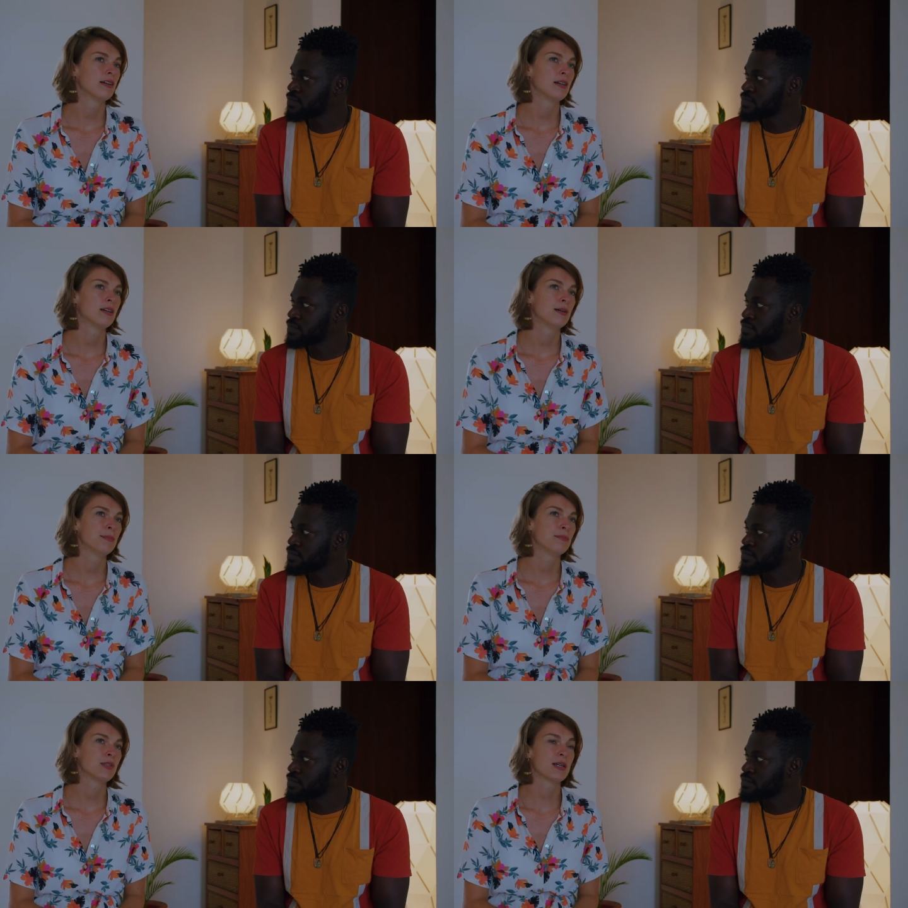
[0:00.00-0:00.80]

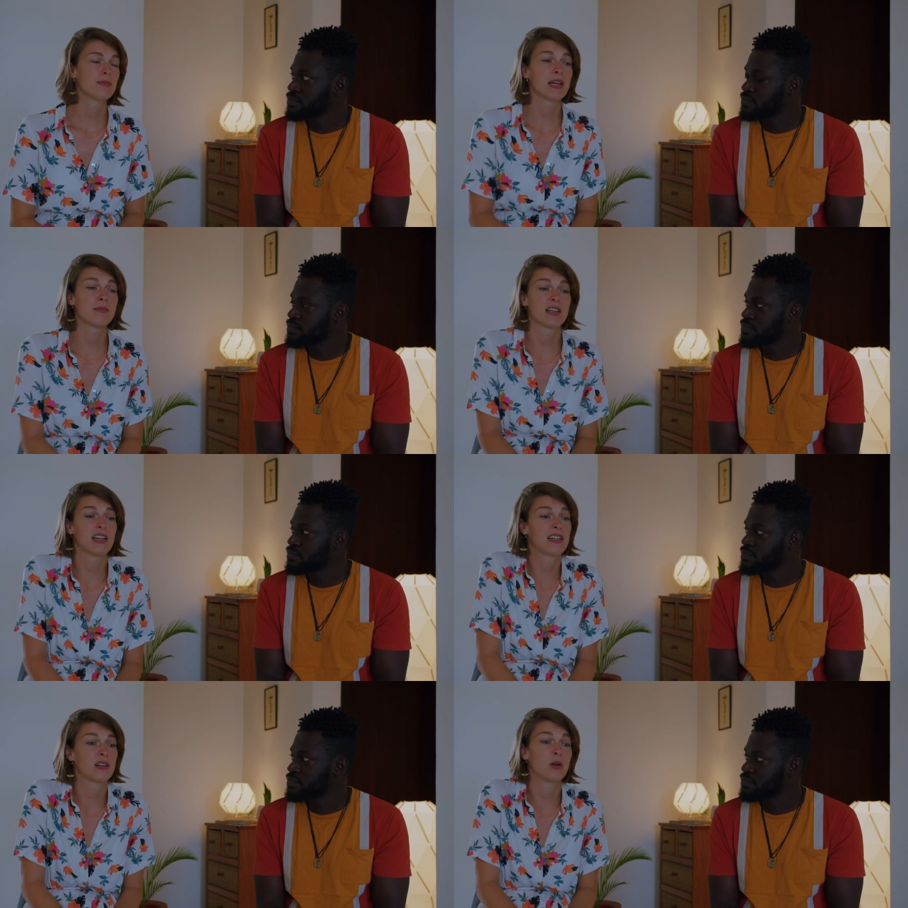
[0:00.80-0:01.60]
Speaker 1: Um, sometimes I
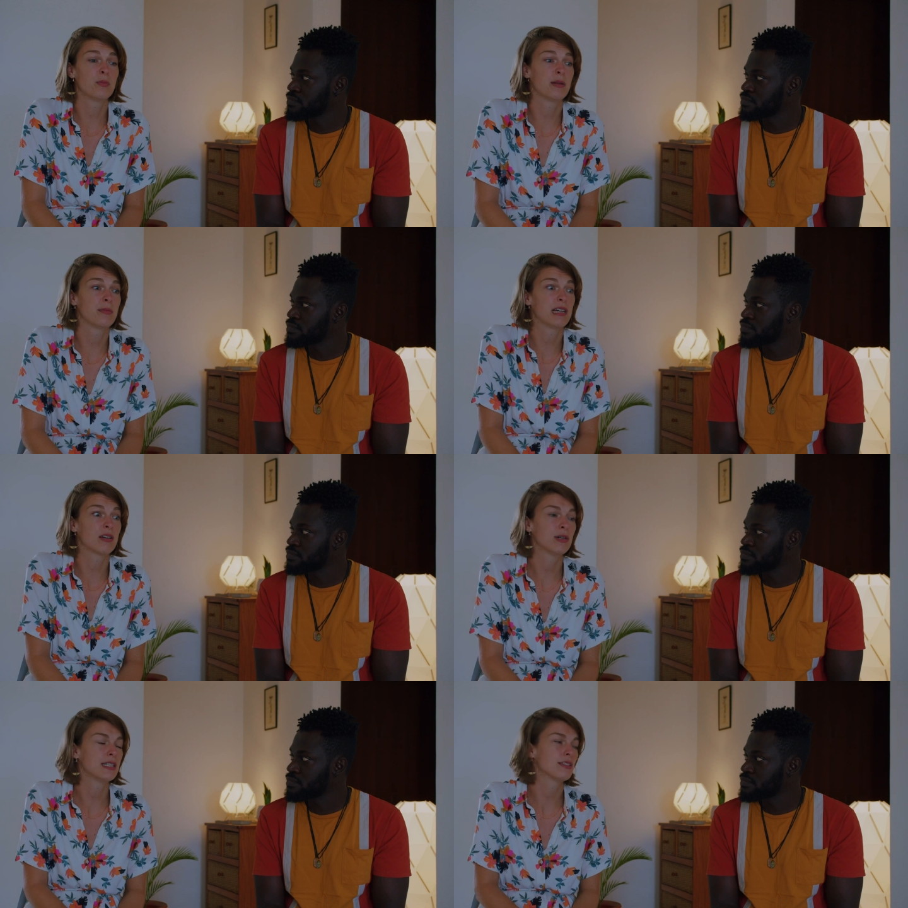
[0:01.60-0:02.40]
get home and I'm
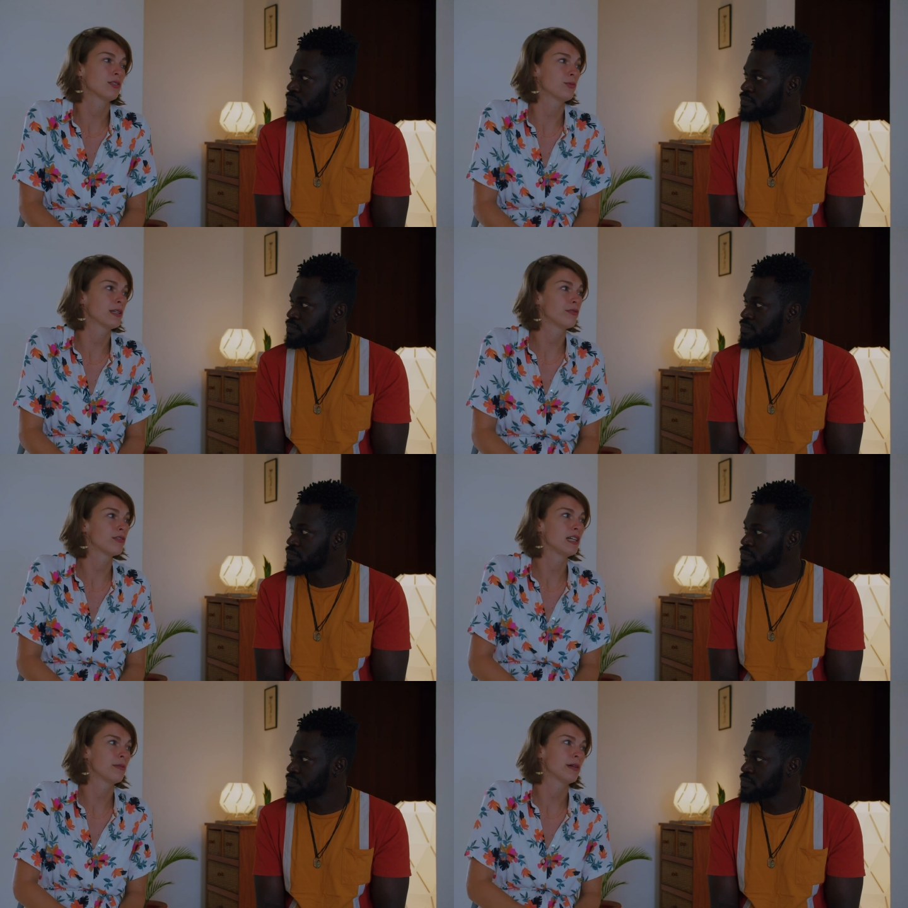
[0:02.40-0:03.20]
like, oh, I talked with a
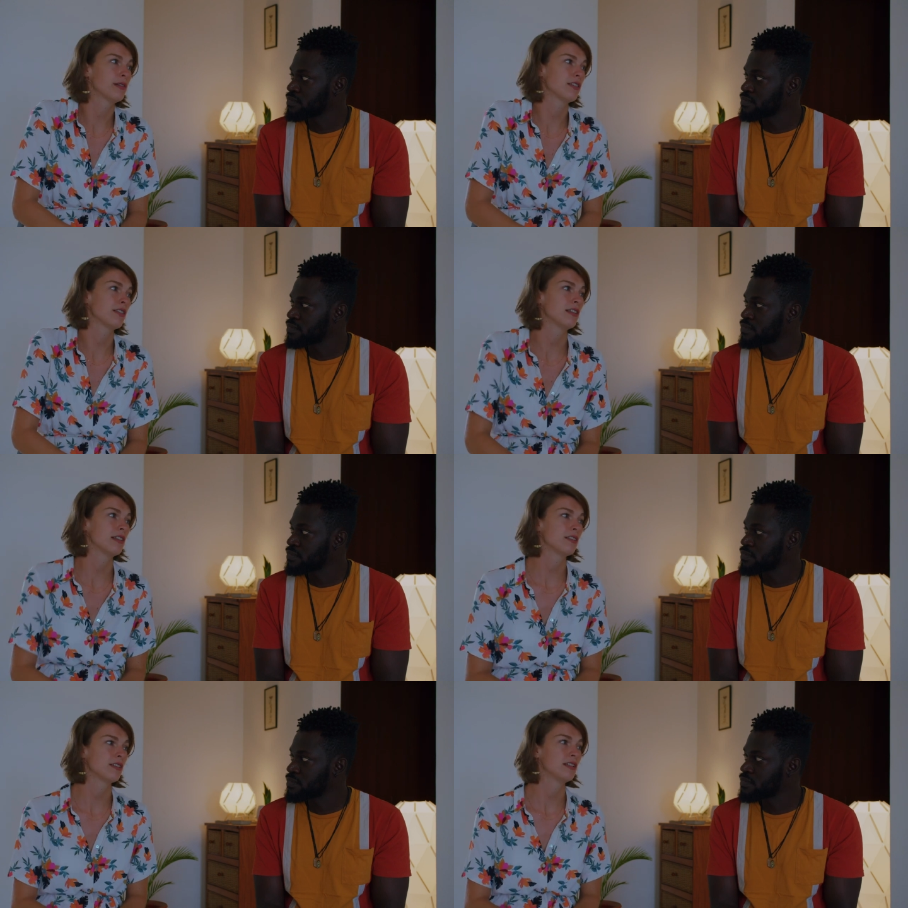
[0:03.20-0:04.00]
friend about this and
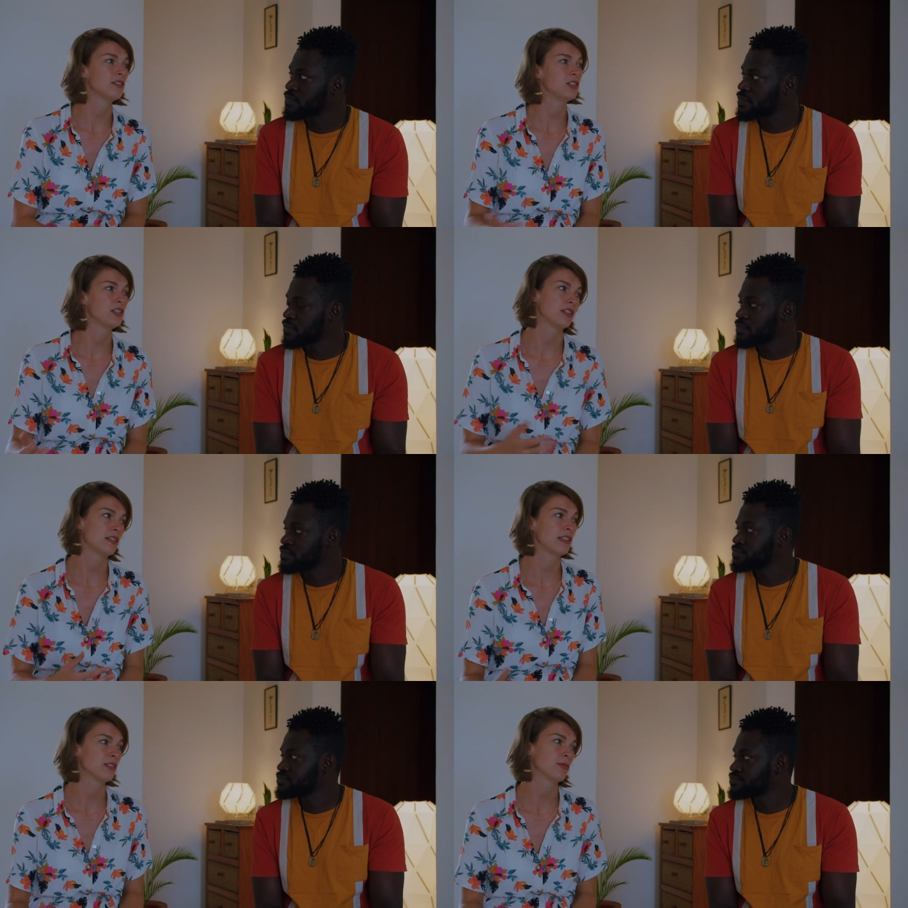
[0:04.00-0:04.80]
this, and she
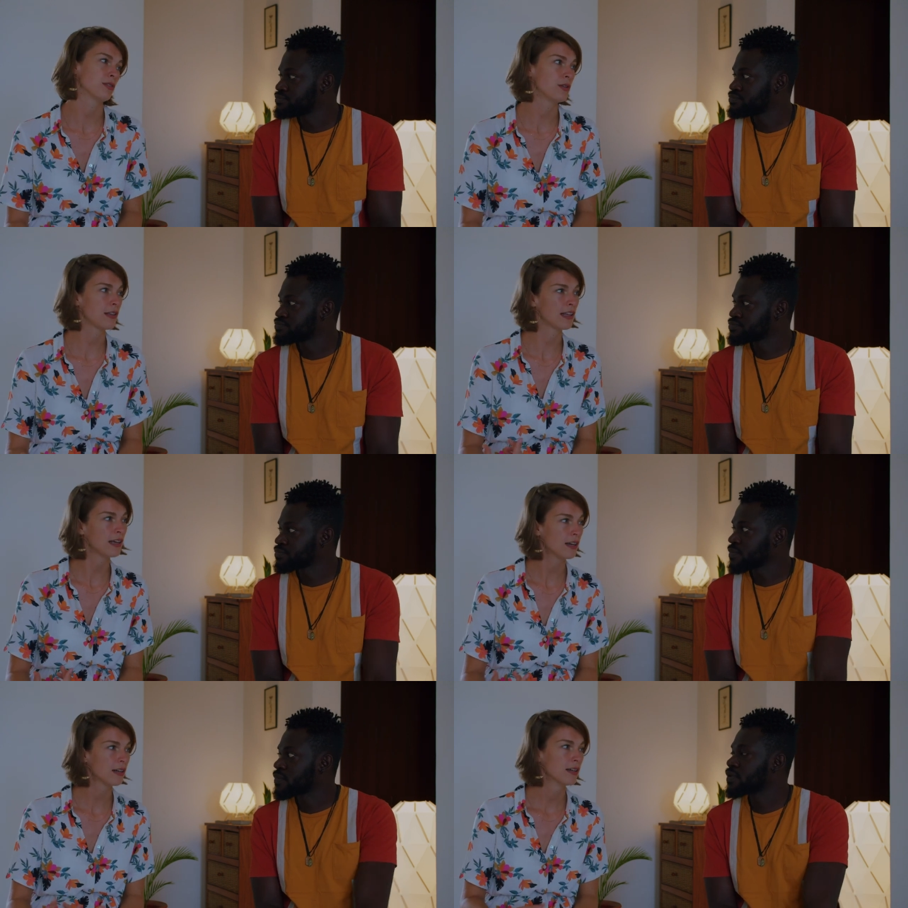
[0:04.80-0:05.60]
said this. What do you think?